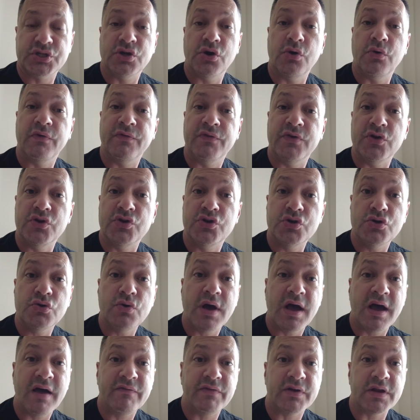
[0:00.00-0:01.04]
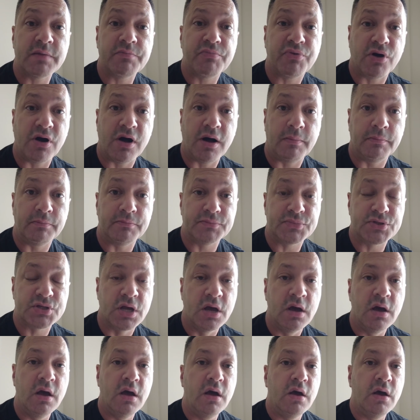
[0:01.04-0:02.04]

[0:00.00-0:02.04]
So if you do have any problems